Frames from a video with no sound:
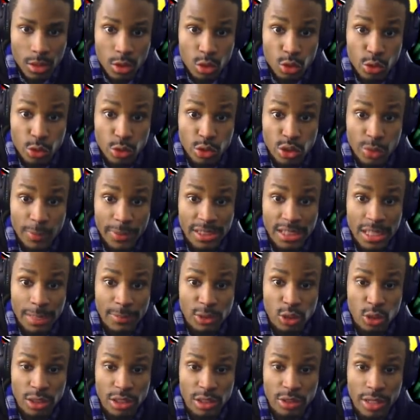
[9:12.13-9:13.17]
You're doing so much
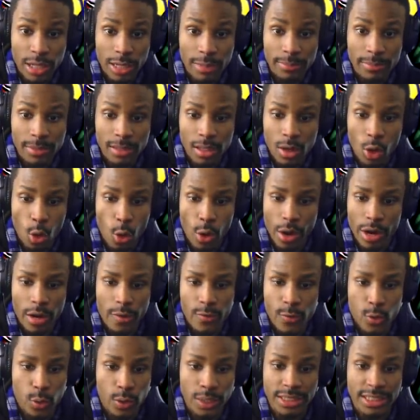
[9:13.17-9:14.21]
damage, holy crap. Or
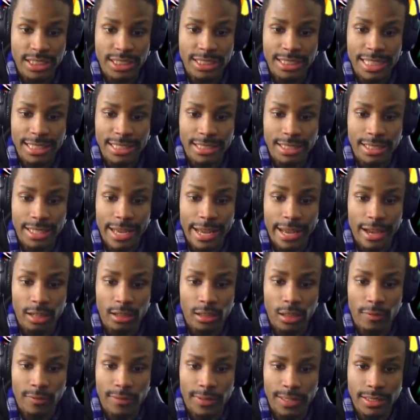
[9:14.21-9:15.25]
you can just take the
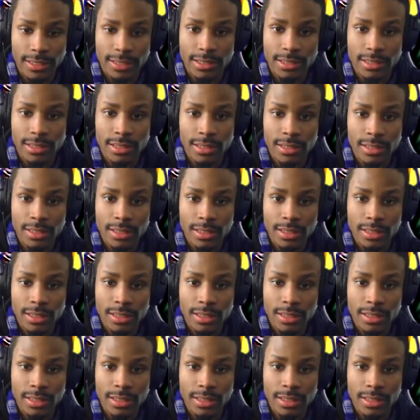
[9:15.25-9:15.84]
L off this.